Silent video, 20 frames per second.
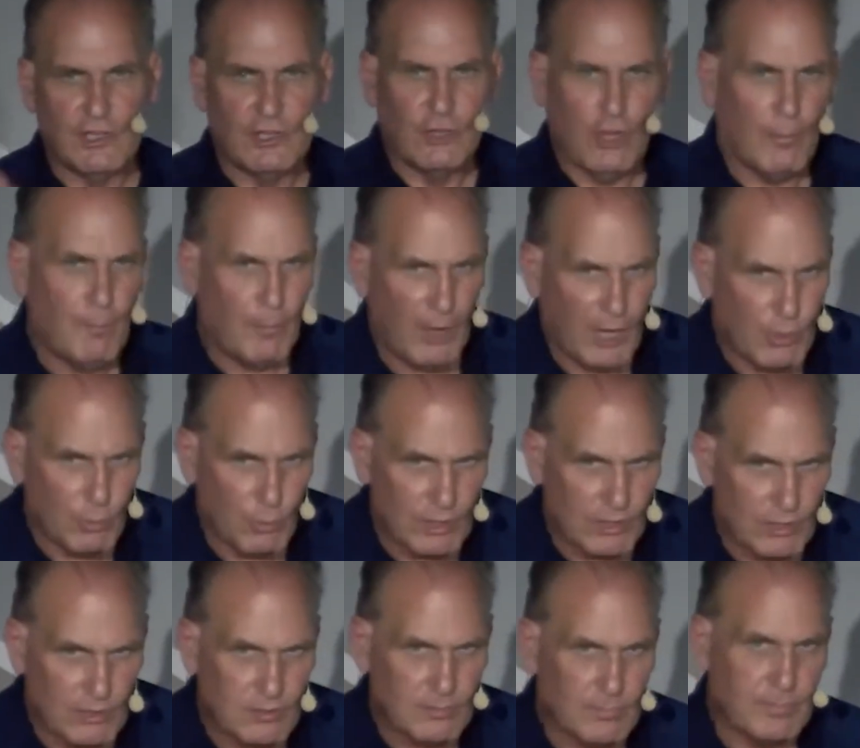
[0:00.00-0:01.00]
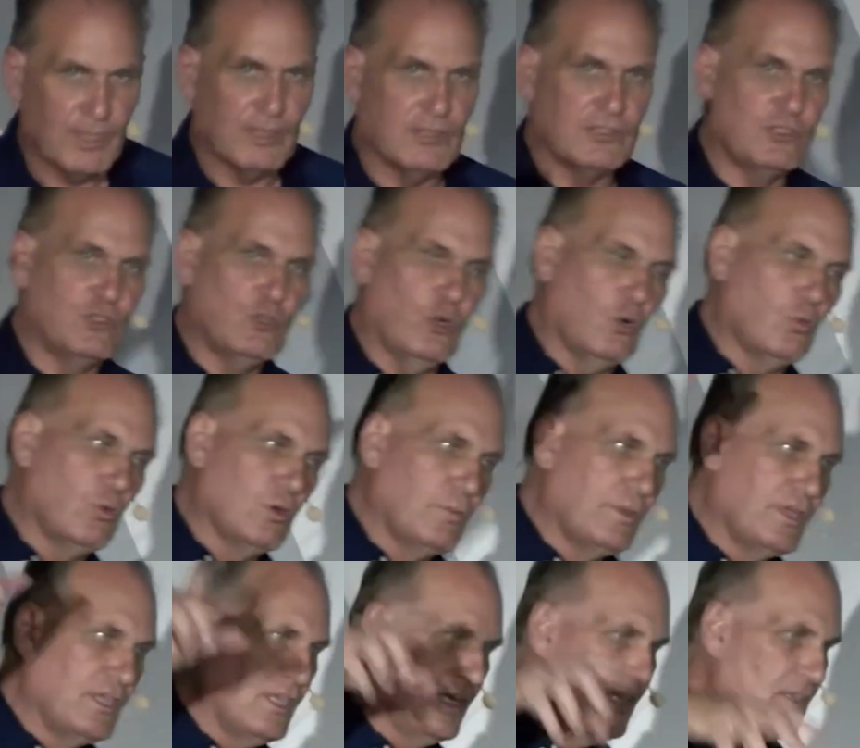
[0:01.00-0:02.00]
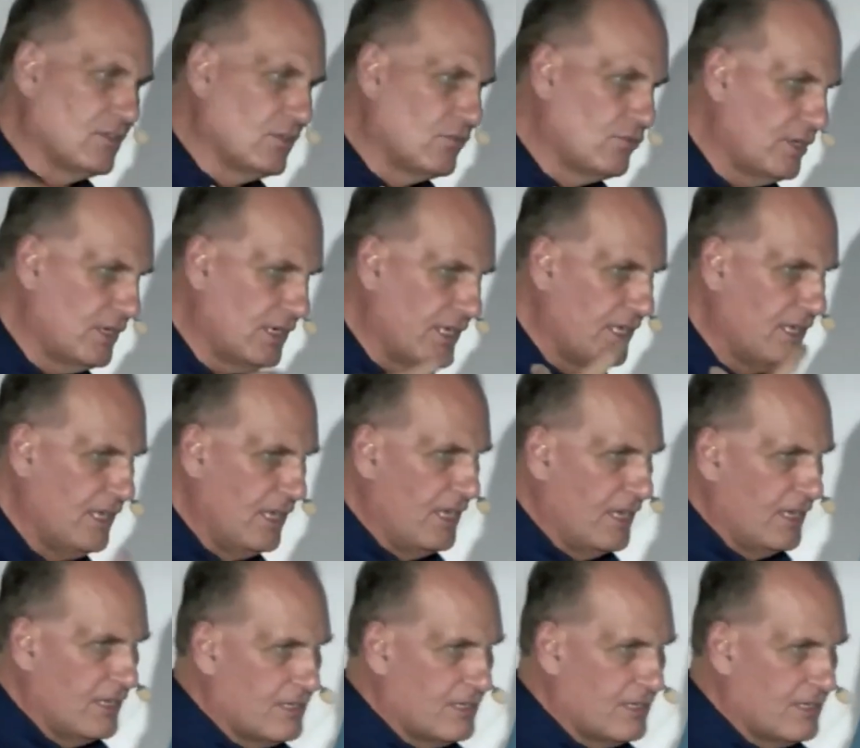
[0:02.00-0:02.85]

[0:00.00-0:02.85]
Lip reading: not my will, but your will be done, to really